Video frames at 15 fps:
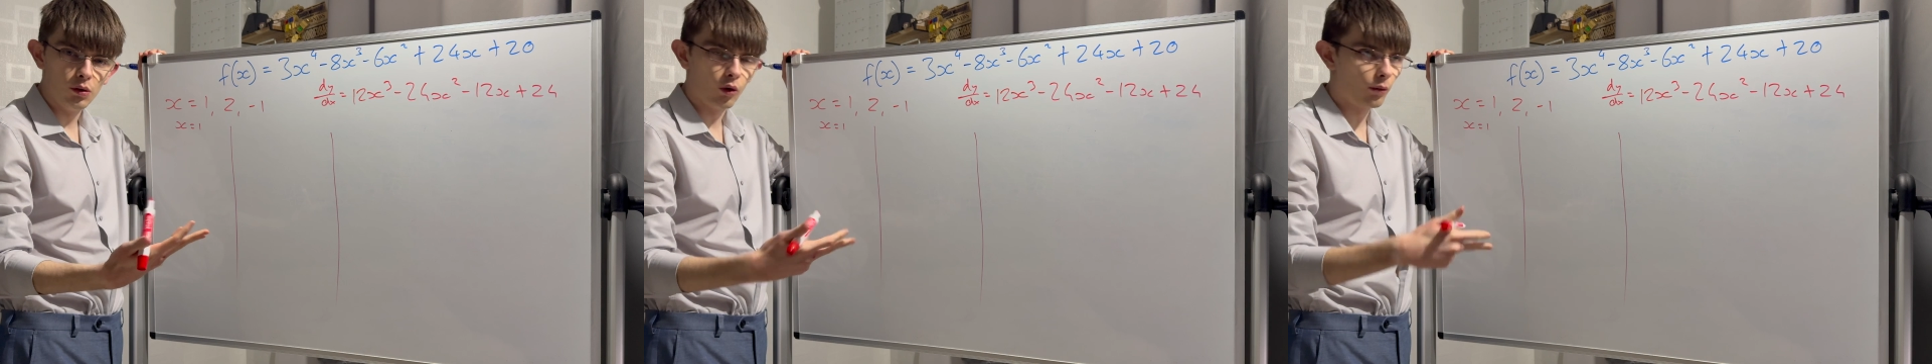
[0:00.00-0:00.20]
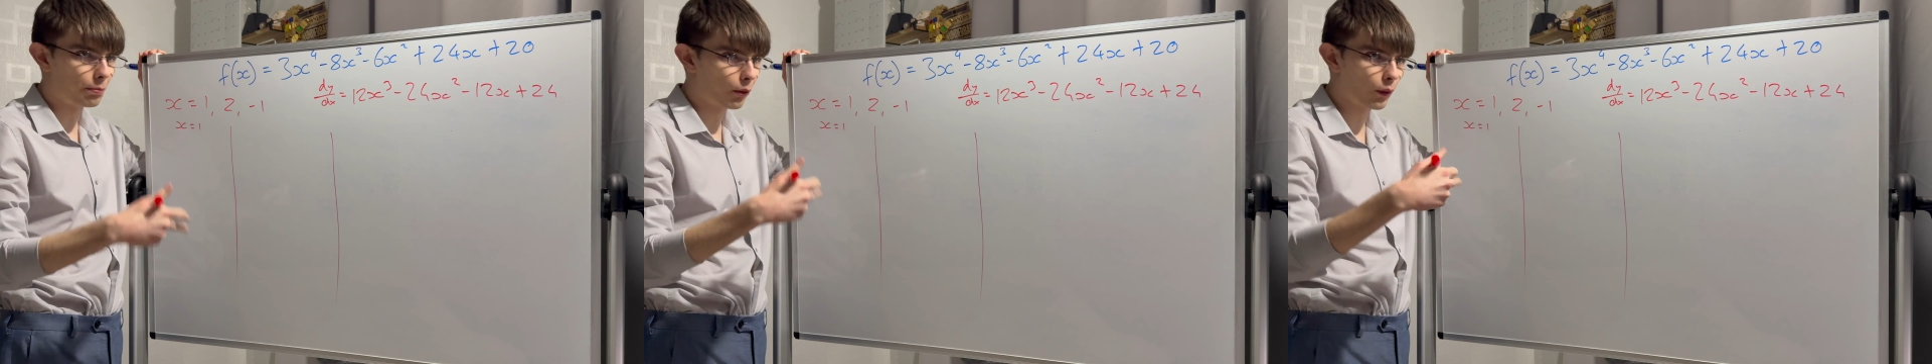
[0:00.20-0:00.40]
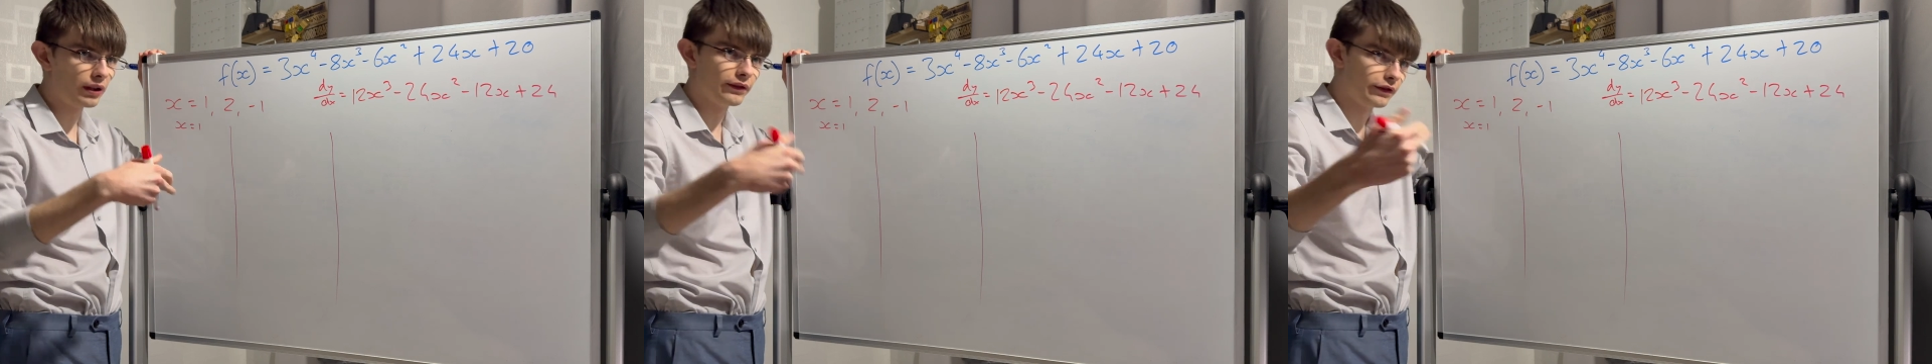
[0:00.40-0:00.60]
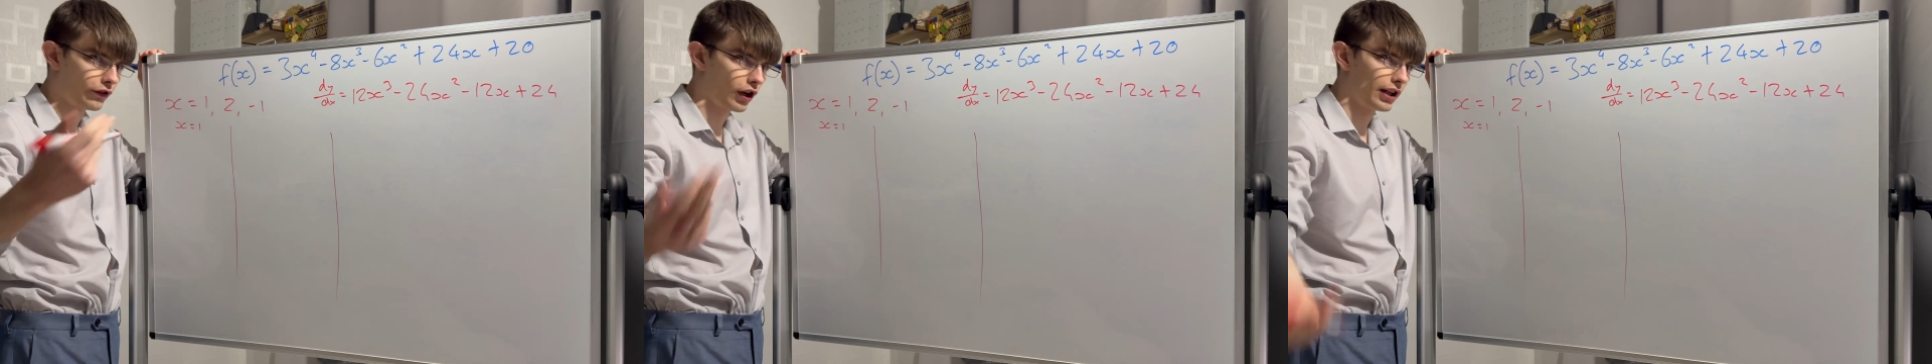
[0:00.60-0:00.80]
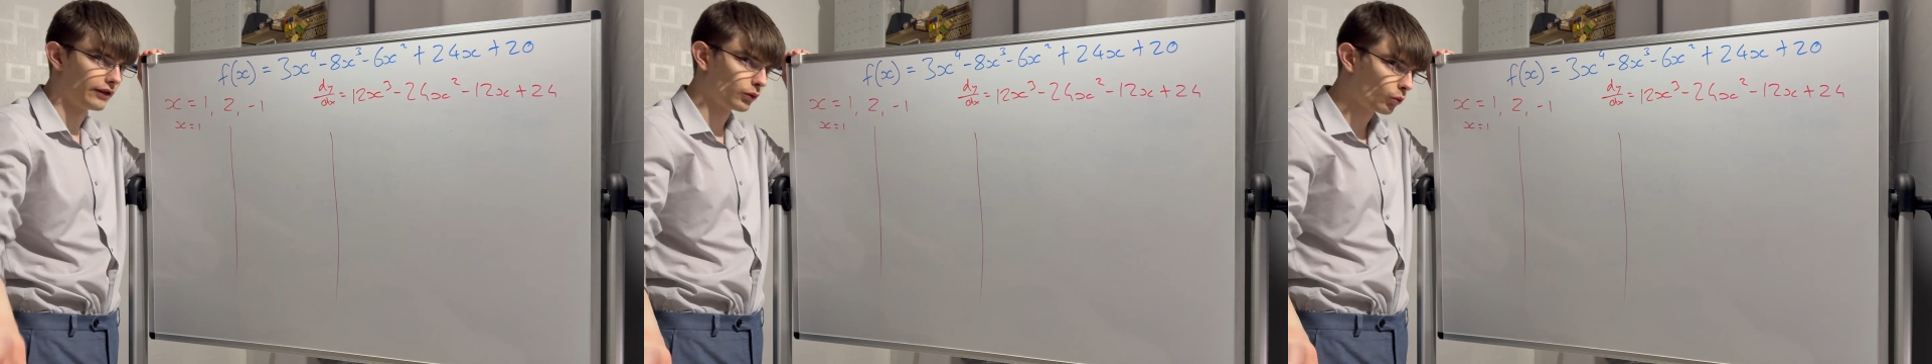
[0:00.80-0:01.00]
or
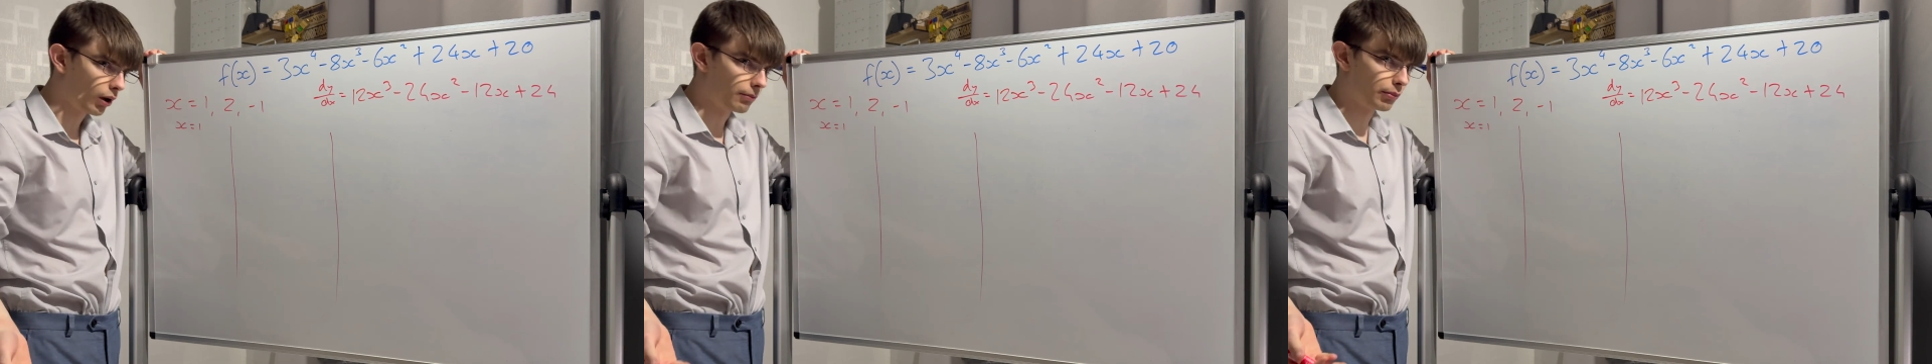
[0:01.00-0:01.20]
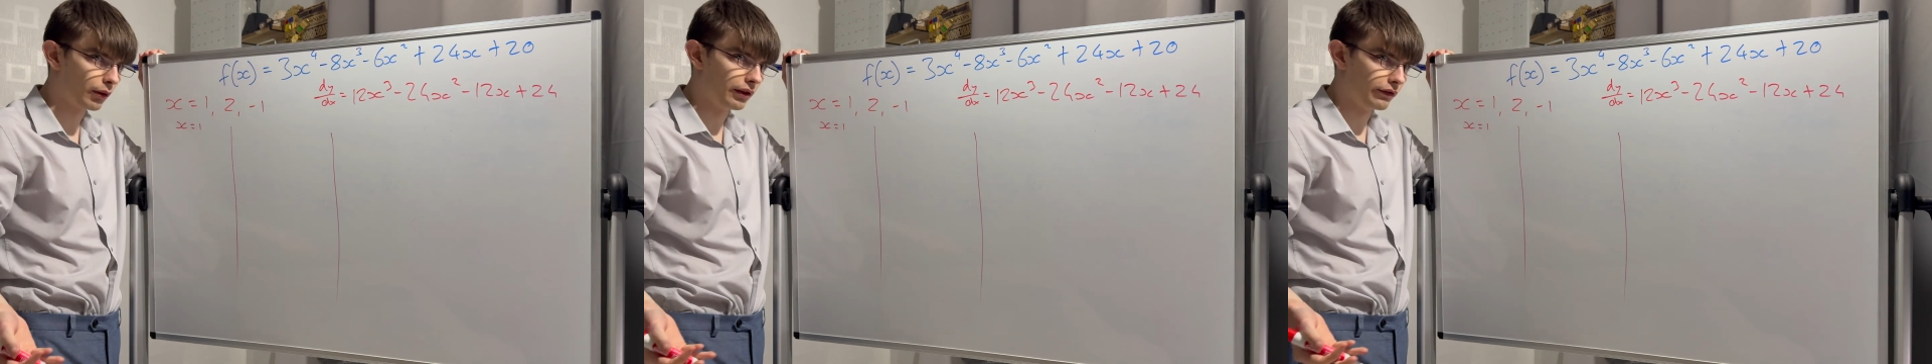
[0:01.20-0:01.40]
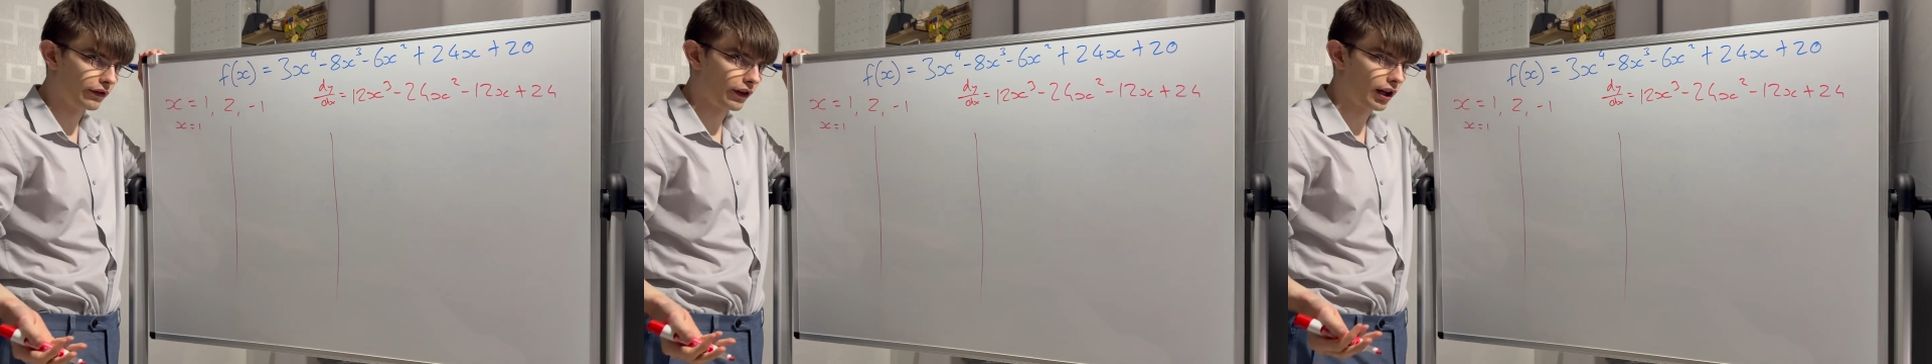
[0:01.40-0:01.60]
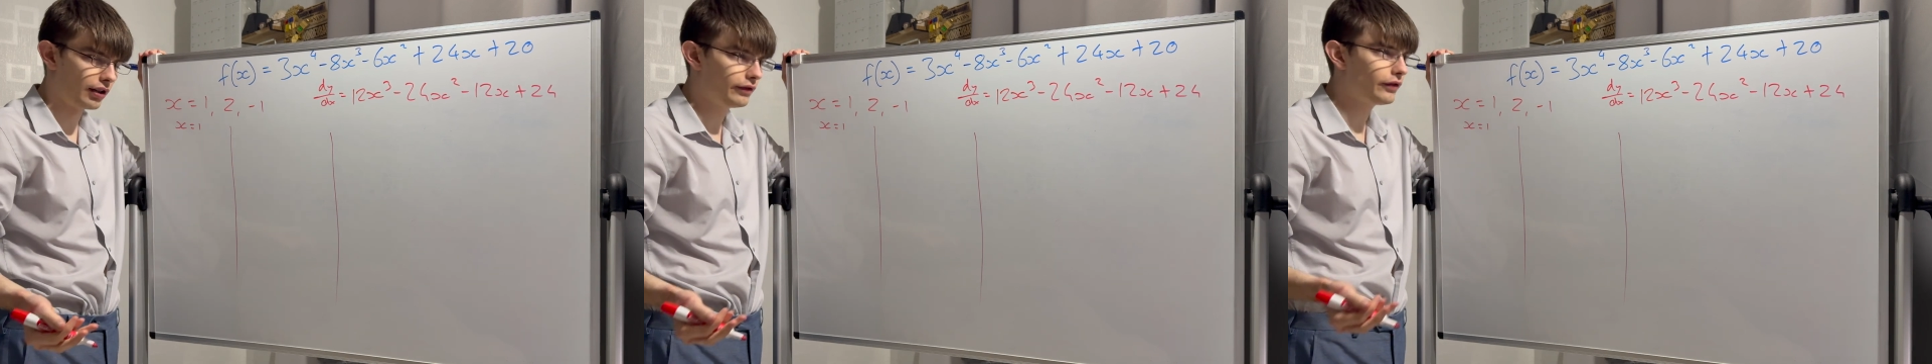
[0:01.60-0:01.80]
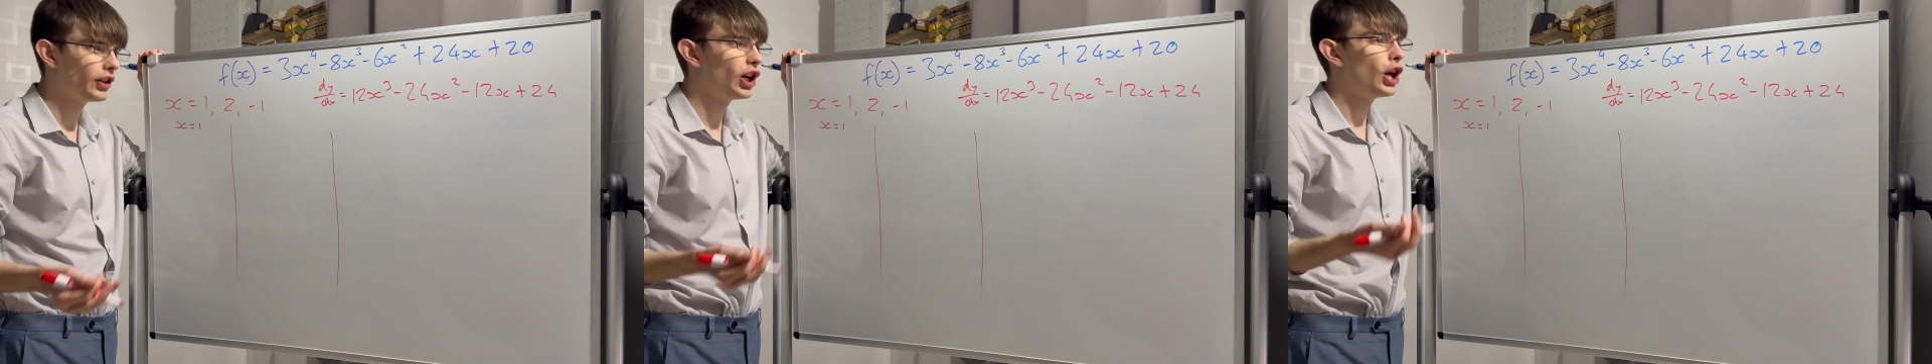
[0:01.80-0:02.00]
0.5 and
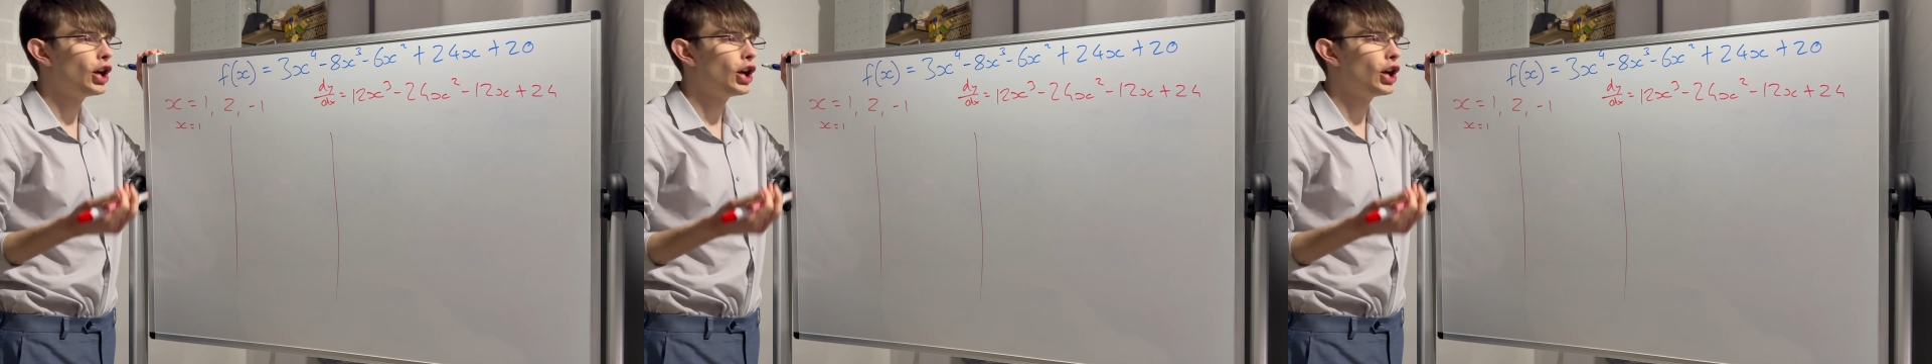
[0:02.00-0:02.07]
1.5,